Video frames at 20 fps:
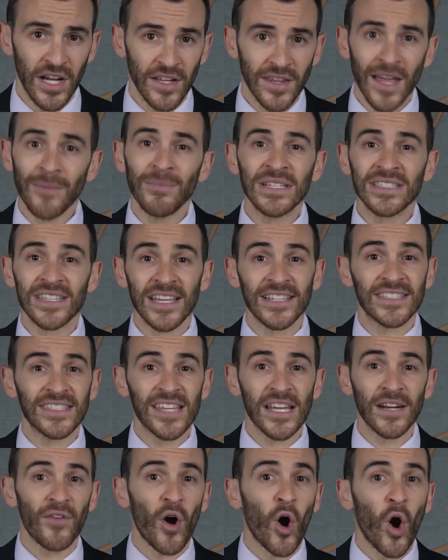That means that
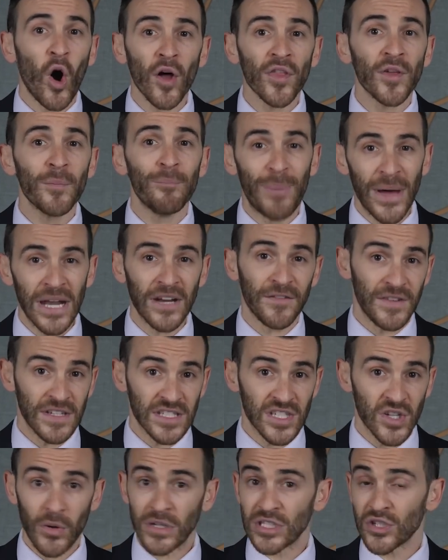instead of all the
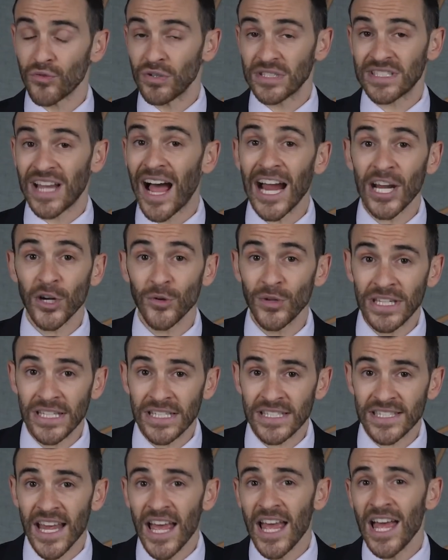benefits going to
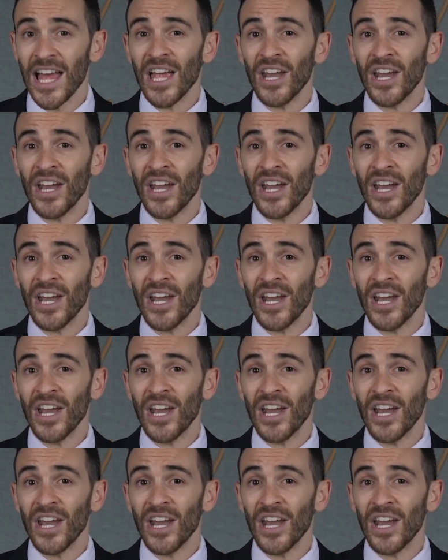retirees,